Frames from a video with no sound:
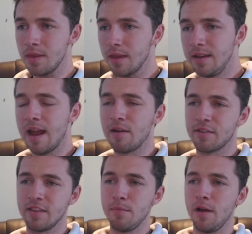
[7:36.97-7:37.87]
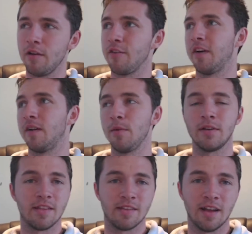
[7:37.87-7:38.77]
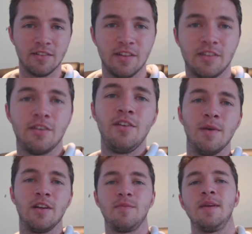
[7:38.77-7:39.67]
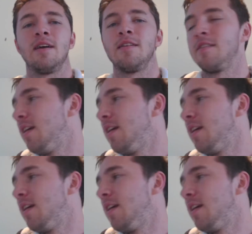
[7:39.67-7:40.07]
Now to the microphone, I'm not going to touch it too much because